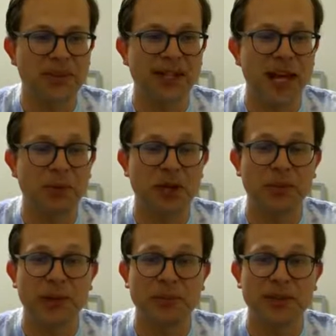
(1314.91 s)
And now I'm going to
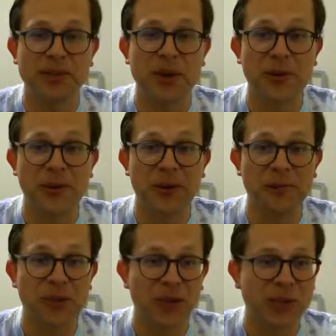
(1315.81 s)
pull up the total,
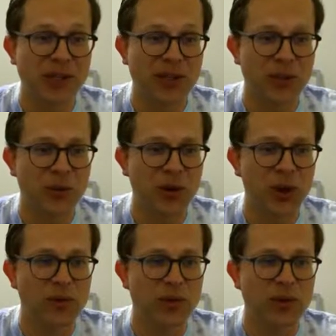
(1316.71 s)
which I think we're
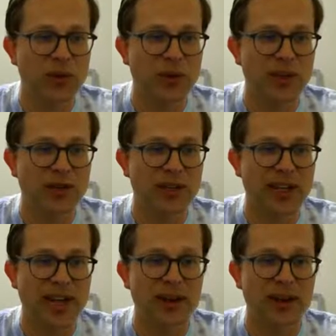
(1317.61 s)
over 200 now.